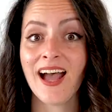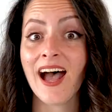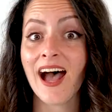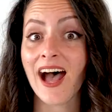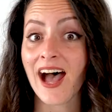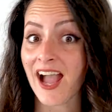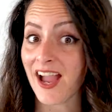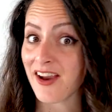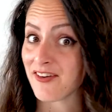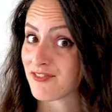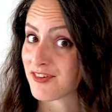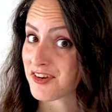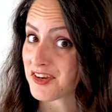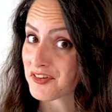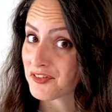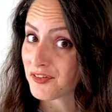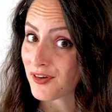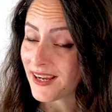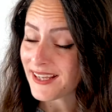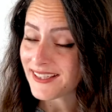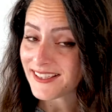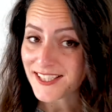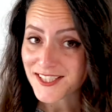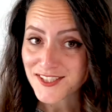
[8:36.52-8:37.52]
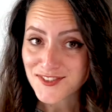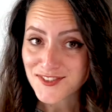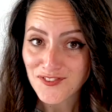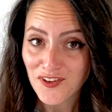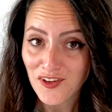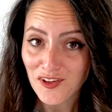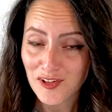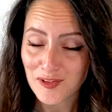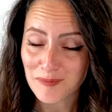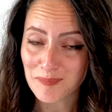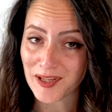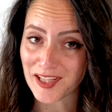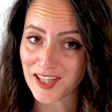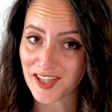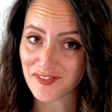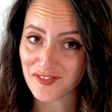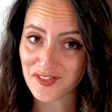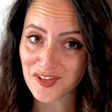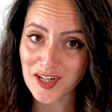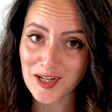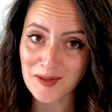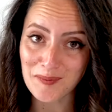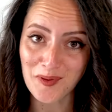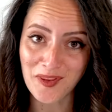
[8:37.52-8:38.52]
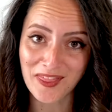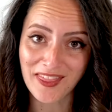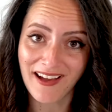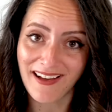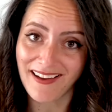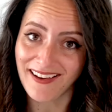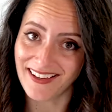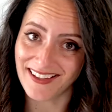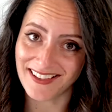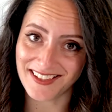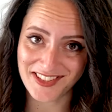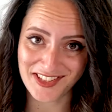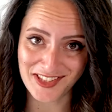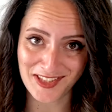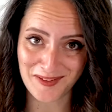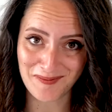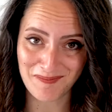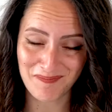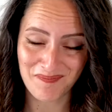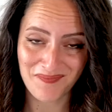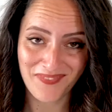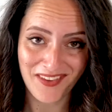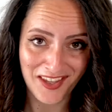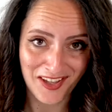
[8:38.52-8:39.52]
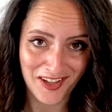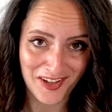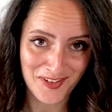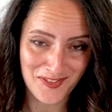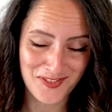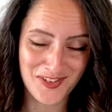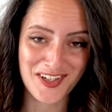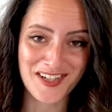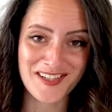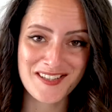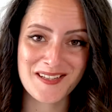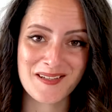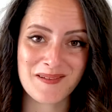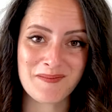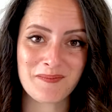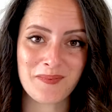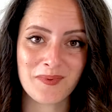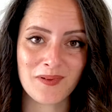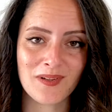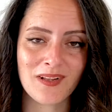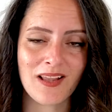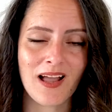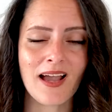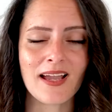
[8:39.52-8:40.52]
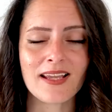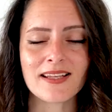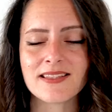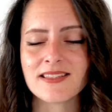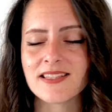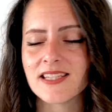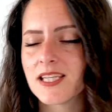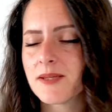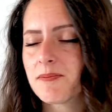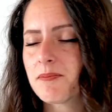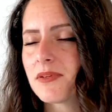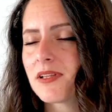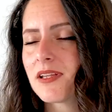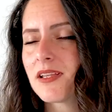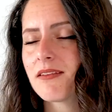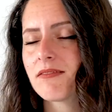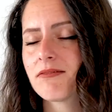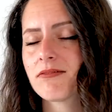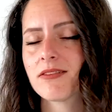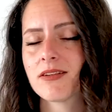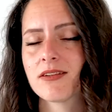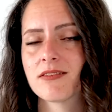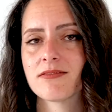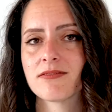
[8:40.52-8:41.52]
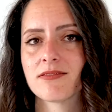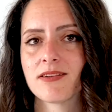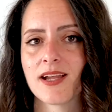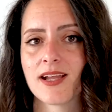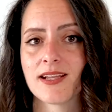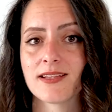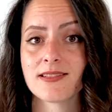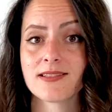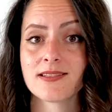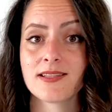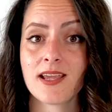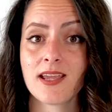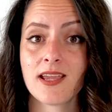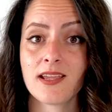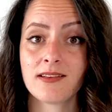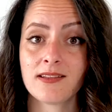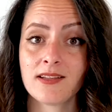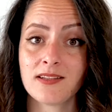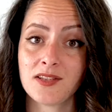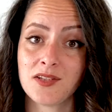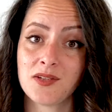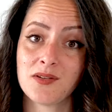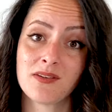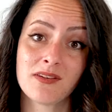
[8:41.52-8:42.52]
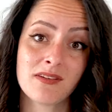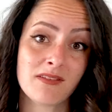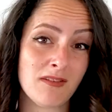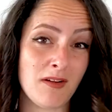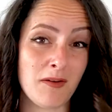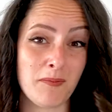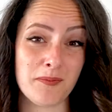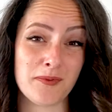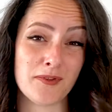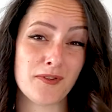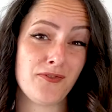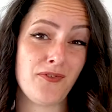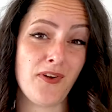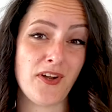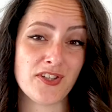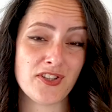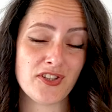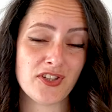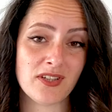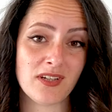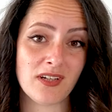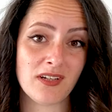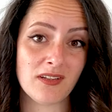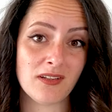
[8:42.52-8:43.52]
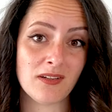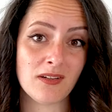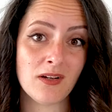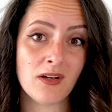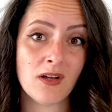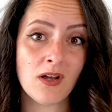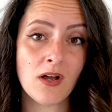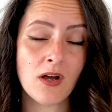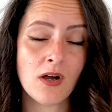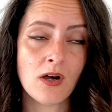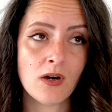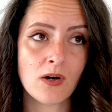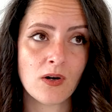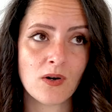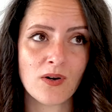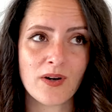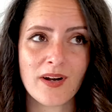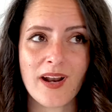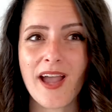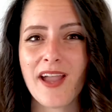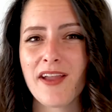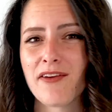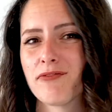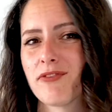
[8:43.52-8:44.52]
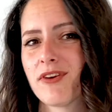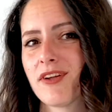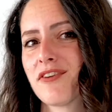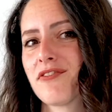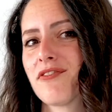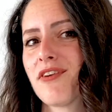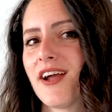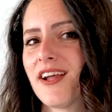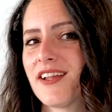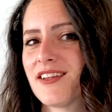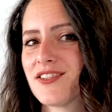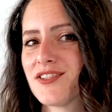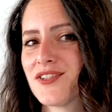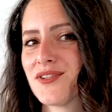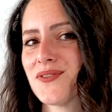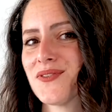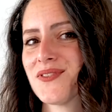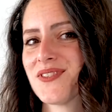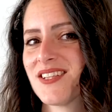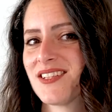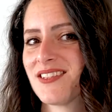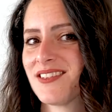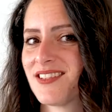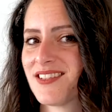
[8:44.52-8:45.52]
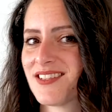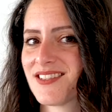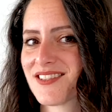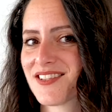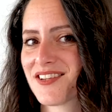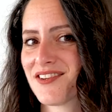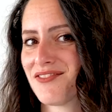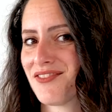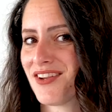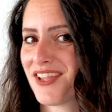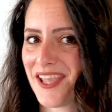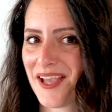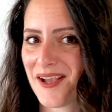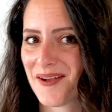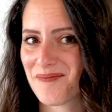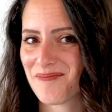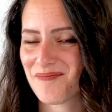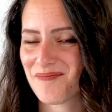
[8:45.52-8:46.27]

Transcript: I regret is followed by a verb with ing. For example, I deeply regret saying that you are not professional. Or I regret choosing this career.